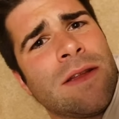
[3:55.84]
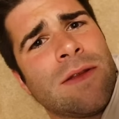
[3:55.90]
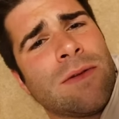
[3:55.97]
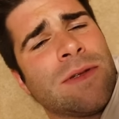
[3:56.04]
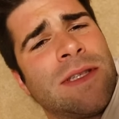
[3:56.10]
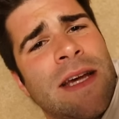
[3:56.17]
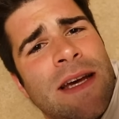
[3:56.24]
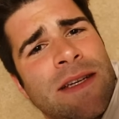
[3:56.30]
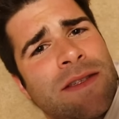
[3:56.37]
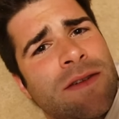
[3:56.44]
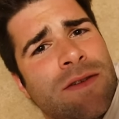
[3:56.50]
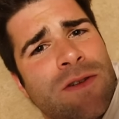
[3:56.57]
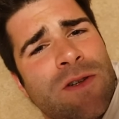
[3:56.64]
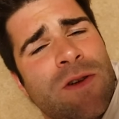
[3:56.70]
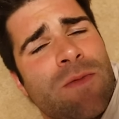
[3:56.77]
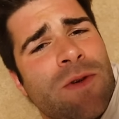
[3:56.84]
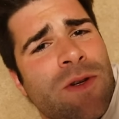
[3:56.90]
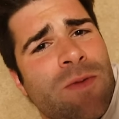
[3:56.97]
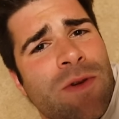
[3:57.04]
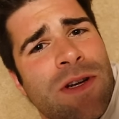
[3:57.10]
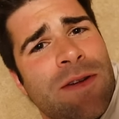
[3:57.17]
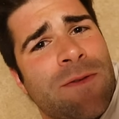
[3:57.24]
Those tasks are so
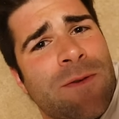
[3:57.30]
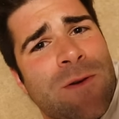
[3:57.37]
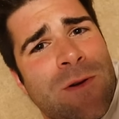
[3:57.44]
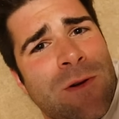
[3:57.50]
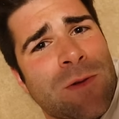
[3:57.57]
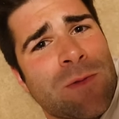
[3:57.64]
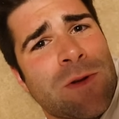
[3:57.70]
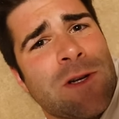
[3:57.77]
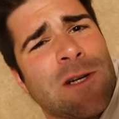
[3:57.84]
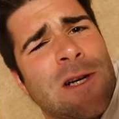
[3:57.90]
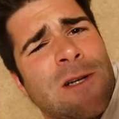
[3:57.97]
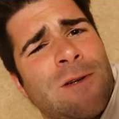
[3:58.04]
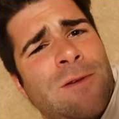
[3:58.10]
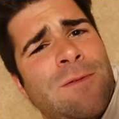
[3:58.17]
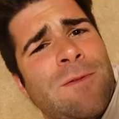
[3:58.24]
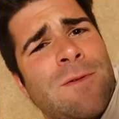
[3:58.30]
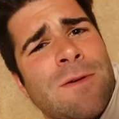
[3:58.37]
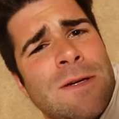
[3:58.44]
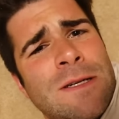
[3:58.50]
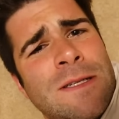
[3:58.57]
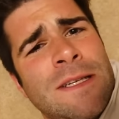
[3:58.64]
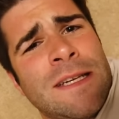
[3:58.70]
much more difficult when you're on all
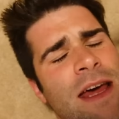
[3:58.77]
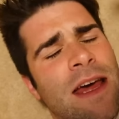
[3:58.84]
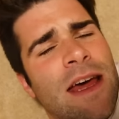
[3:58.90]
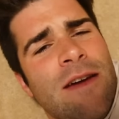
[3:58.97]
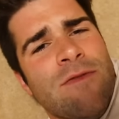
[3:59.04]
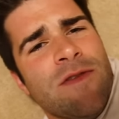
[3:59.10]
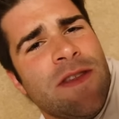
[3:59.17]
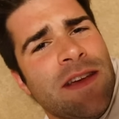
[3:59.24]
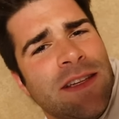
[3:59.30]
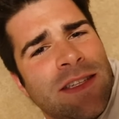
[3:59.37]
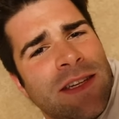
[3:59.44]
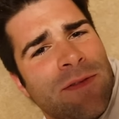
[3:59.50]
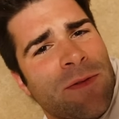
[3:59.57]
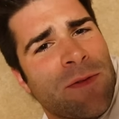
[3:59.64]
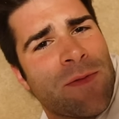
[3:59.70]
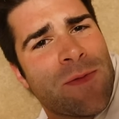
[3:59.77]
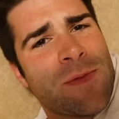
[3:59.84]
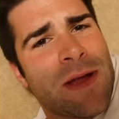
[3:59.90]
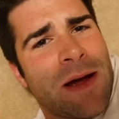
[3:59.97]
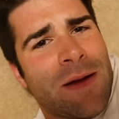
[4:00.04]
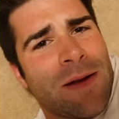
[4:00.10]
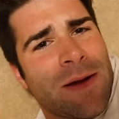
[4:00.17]
fours. Everything's different from
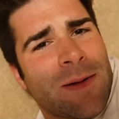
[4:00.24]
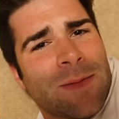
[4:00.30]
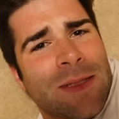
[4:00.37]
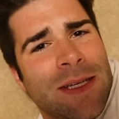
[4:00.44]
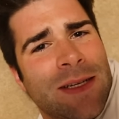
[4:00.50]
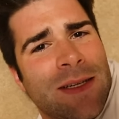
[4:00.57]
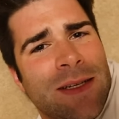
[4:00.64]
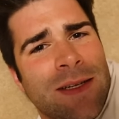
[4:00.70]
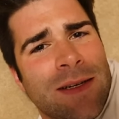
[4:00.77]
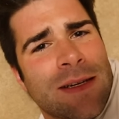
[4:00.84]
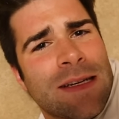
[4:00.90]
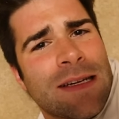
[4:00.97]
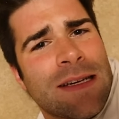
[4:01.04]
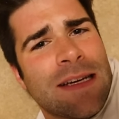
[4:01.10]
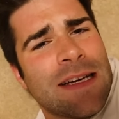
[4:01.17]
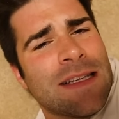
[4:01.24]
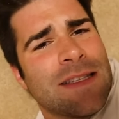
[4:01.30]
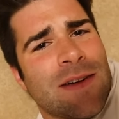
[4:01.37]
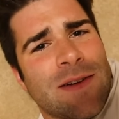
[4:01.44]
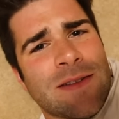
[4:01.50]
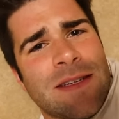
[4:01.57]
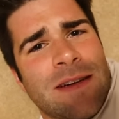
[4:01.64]
down here, I'm telling you.
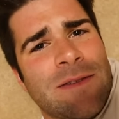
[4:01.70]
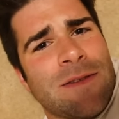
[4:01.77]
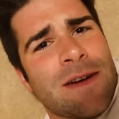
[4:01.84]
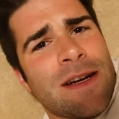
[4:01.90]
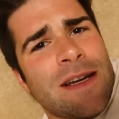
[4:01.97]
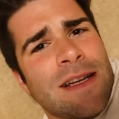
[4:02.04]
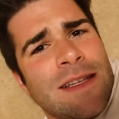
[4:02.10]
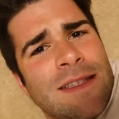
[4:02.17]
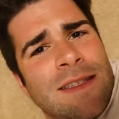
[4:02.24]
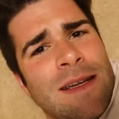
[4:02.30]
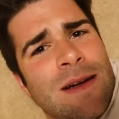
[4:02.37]
It's all different. It's